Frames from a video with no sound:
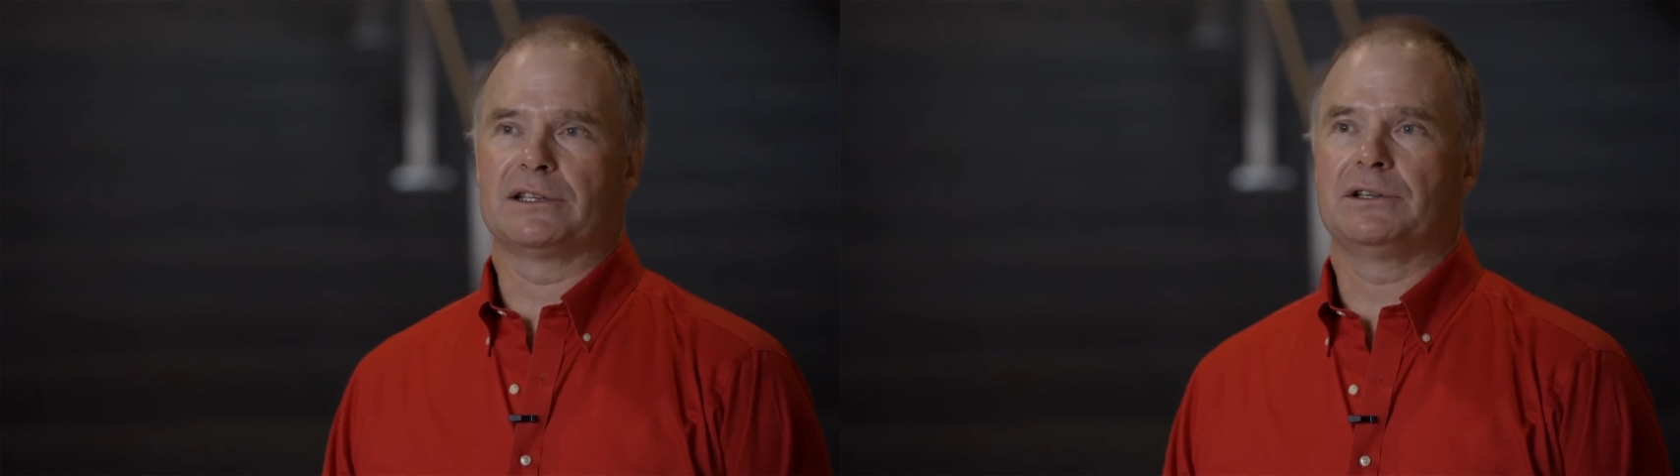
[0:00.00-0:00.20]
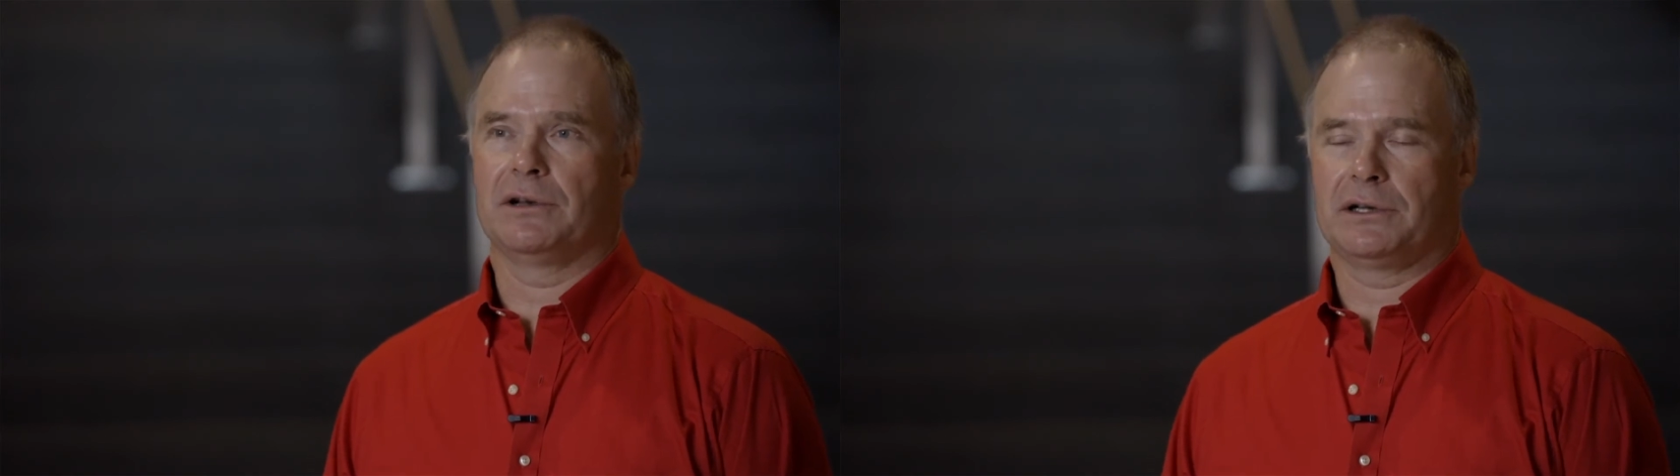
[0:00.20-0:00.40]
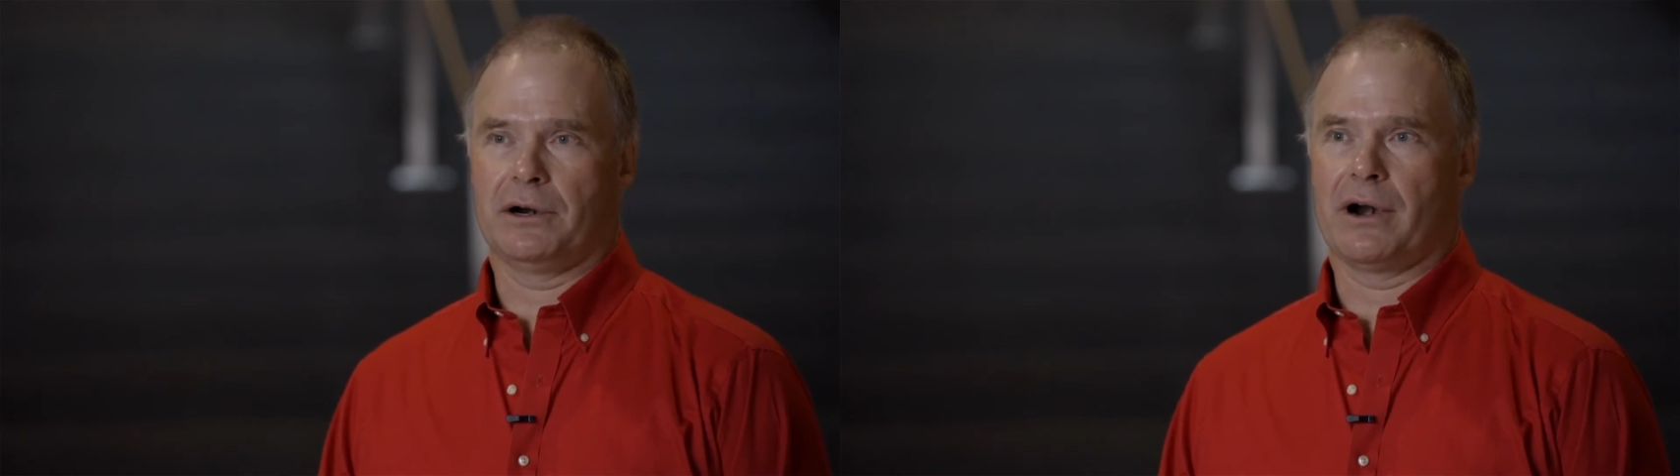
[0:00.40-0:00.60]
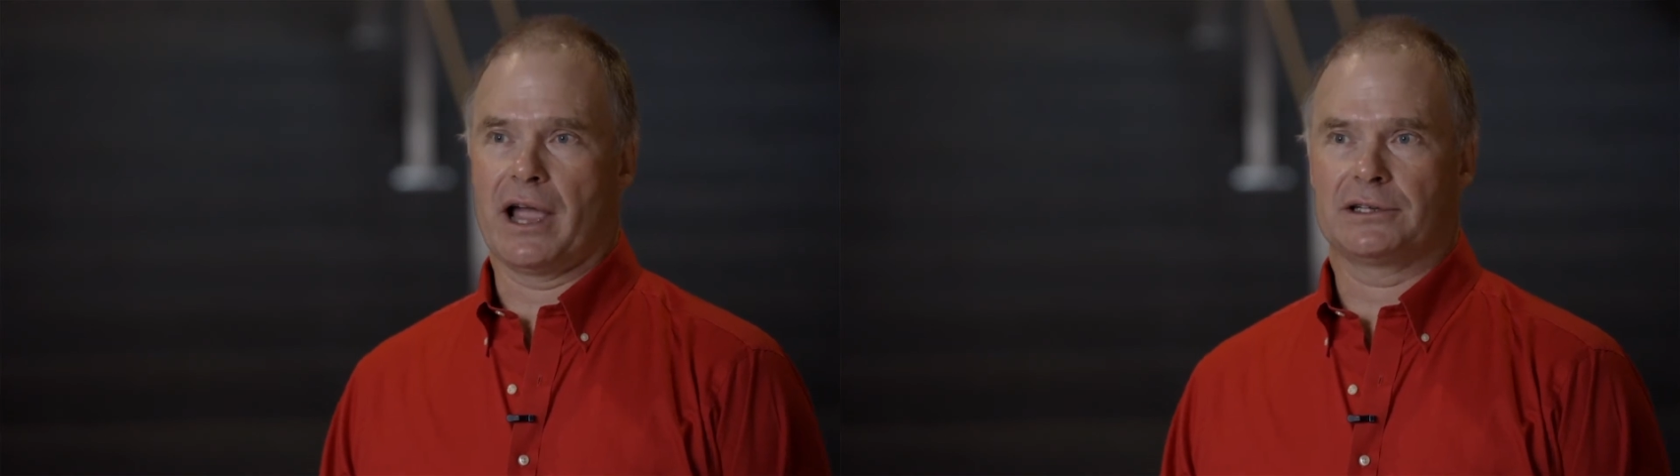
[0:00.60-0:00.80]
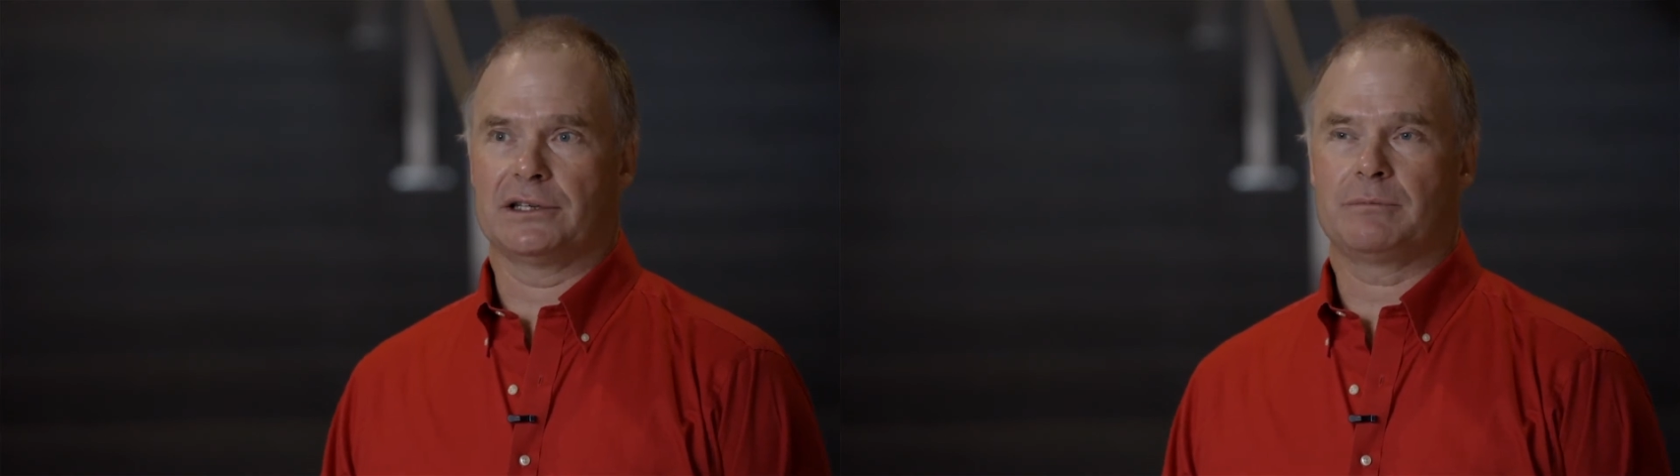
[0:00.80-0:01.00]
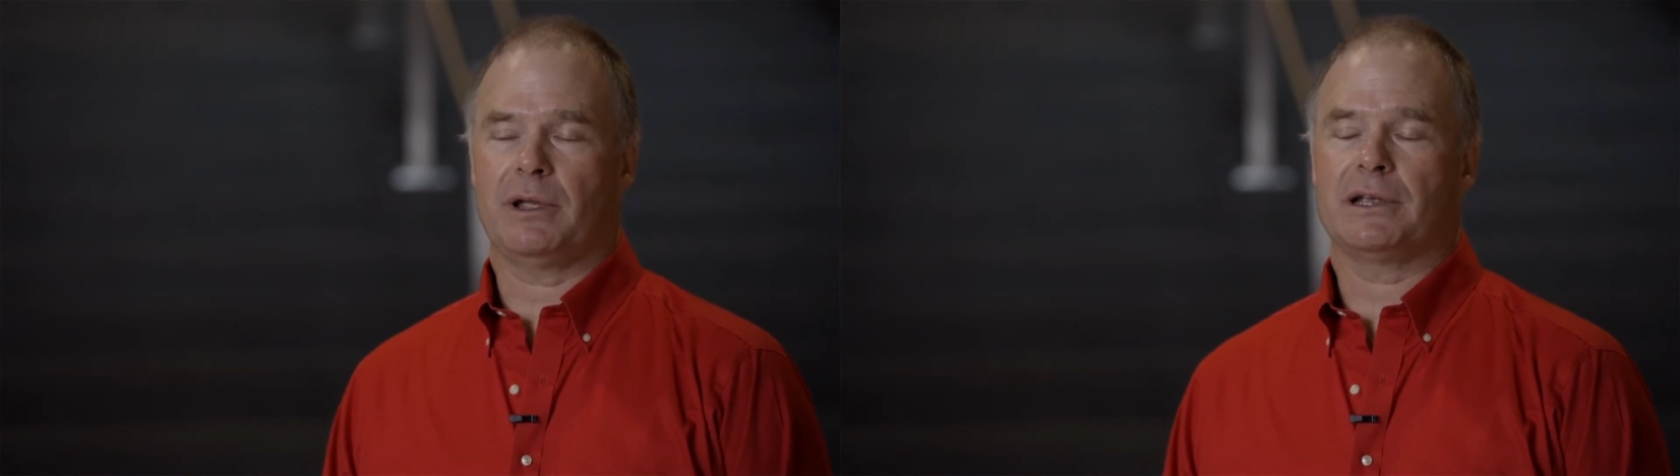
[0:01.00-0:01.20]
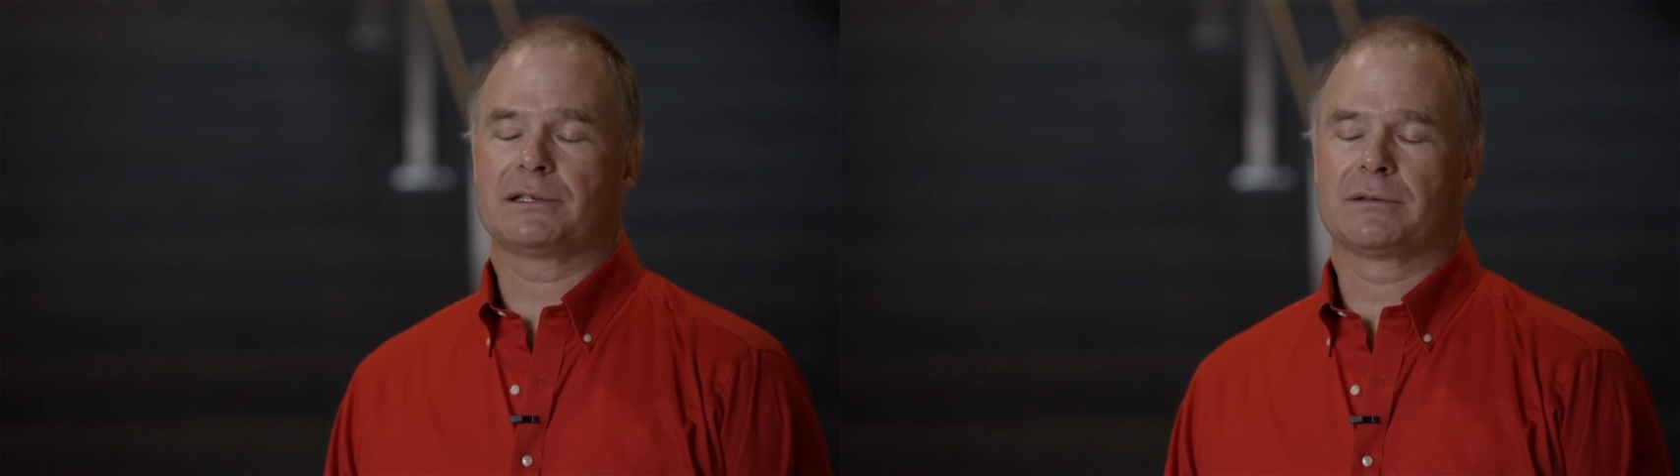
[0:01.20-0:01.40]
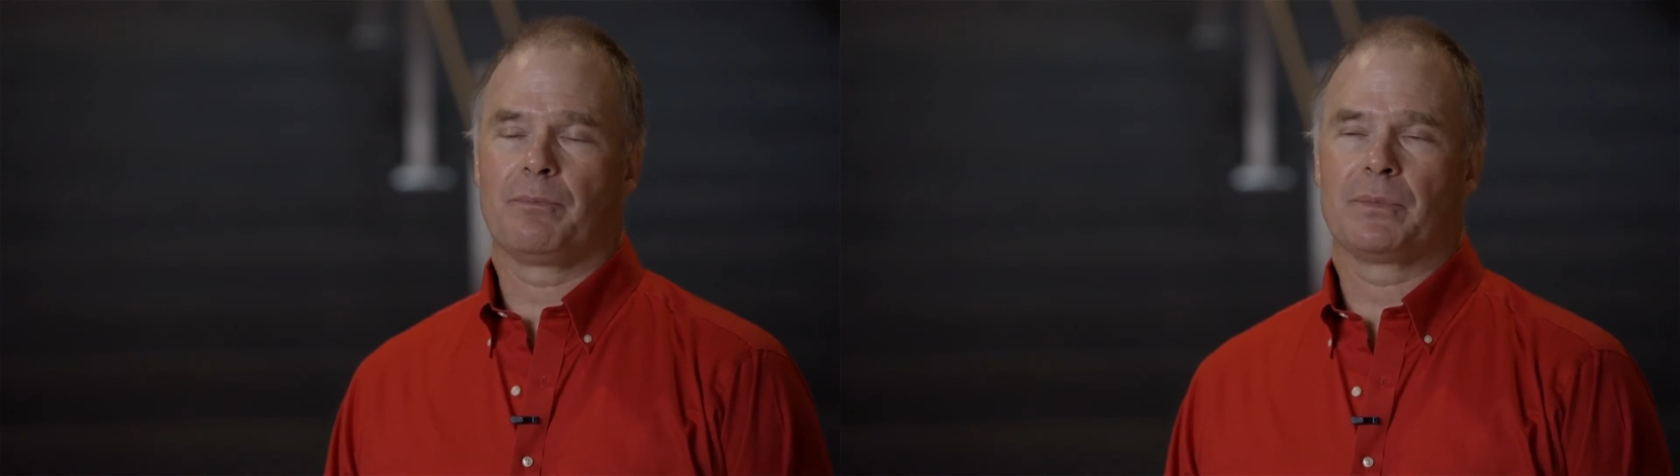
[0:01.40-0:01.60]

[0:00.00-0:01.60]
student interaction space.